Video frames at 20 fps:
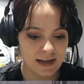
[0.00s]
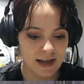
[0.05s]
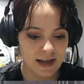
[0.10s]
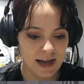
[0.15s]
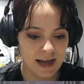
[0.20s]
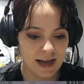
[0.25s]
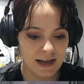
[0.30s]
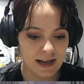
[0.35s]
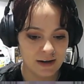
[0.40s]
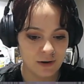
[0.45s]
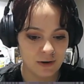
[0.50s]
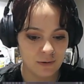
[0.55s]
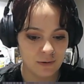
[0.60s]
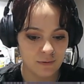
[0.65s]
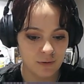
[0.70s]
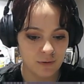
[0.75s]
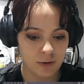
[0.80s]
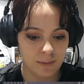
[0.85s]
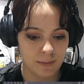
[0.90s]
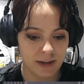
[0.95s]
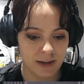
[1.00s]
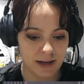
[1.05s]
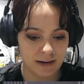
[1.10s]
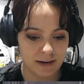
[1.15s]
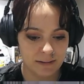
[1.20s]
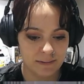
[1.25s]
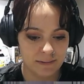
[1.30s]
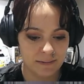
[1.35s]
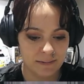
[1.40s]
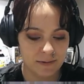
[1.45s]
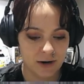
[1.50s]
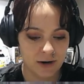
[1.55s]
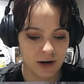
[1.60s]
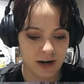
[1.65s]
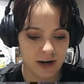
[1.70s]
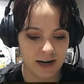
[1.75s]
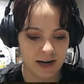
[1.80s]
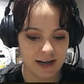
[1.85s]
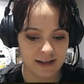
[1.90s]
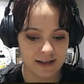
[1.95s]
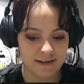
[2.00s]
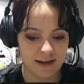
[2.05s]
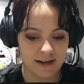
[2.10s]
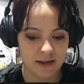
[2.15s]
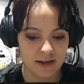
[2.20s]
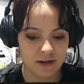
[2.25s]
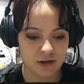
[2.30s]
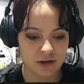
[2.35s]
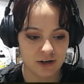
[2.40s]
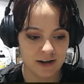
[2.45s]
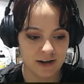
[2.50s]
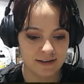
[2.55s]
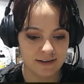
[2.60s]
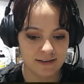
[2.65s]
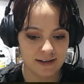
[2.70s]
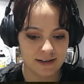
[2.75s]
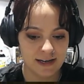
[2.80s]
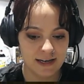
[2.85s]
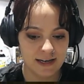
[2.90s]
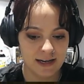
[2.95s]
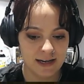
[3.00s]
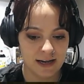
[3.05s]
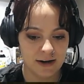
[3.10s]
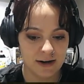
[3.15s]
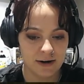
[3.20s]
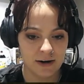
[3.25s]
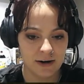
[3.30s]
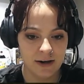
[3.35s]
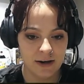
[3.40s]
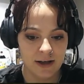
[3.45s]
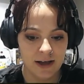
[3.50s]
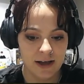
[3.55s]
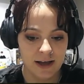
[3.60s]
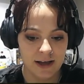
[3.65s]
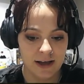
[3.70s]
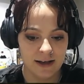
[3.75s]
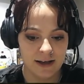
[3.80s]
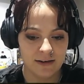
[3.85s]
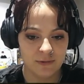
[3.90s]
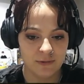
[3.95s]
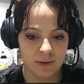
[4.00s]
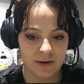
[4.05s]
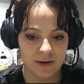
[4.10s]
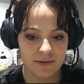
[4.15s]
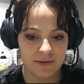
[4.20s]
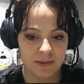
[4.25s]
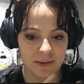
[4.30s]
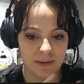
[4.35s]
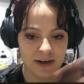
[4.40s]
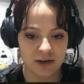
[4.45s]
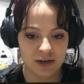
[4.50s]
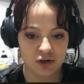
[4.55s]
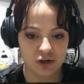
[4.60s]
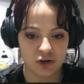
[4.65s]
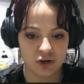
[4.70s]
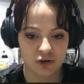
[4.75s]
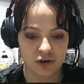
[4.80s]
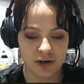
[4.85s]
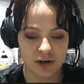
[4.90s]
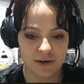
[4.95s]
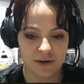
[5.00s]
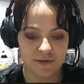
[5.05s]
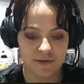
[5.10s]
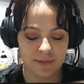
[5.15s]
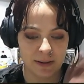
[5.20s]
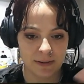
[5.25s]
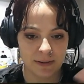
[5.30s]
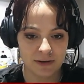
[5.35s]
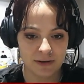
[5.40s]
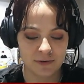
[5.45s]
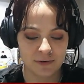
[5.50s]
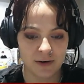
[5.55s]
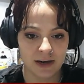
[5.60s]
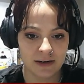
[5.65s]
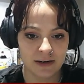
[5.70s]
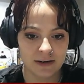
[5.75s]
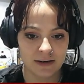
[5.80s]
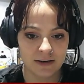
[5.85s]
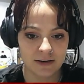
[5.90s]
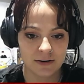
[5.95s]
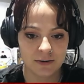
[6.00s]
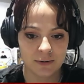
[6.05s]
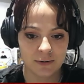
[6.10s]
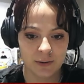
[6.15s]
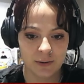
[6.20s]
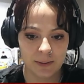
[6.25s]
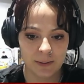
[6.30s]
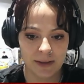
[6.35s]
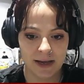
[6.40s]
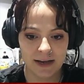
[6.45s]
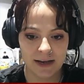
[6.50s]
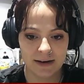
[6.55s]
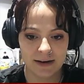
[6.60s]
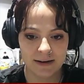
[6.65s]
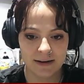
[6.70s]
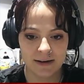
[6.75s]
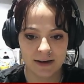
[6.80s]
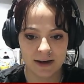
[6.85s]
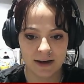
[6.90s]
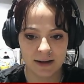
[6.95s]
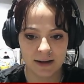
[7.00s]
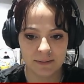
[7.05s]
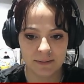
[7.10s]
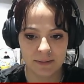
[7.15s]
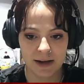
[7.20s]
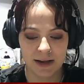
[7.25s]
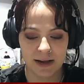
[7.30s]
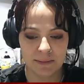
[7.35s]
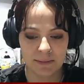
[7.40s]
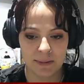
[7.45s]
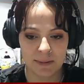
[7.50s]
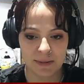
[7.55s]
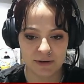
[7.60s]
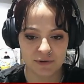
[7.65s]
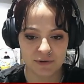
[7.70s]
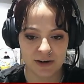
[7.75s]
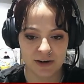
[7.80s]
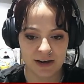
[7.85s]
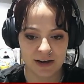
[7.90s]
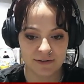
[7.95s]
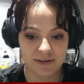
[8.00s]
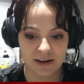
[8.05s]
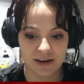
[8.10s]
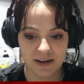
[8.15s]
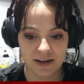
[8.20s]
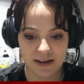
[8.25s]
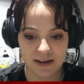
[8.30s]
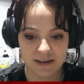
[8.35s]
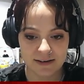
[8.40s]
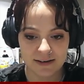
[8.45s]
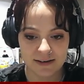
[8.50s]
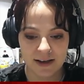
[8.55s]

and Roman are going to get together. Jasleen here is one of the many children of my best friend who I made. I had my best friend have 10 kids